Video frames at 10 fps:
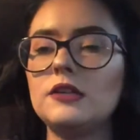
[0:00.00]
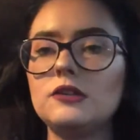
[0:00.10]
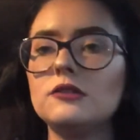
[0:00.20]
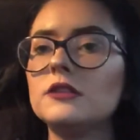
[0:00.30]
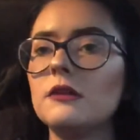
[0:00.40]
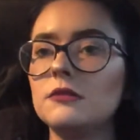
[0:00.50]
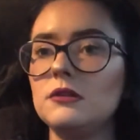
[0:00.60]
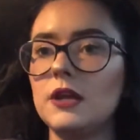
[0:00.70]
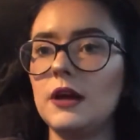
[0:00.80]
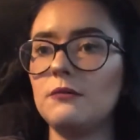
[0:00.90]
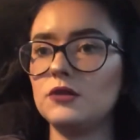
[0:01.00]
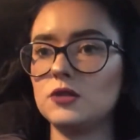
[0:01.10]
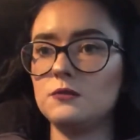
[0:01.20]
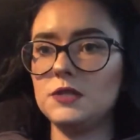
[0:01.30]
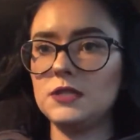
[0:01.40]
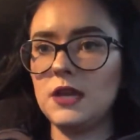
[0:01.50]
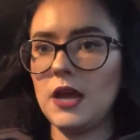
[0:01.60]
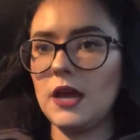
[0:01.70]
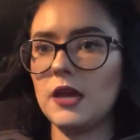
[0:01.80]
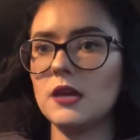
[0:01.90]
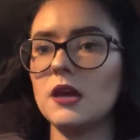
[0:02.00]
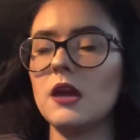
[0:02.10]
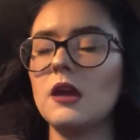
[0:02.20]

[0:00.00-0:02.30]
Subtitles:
Tuesday, when you get up, which would be today,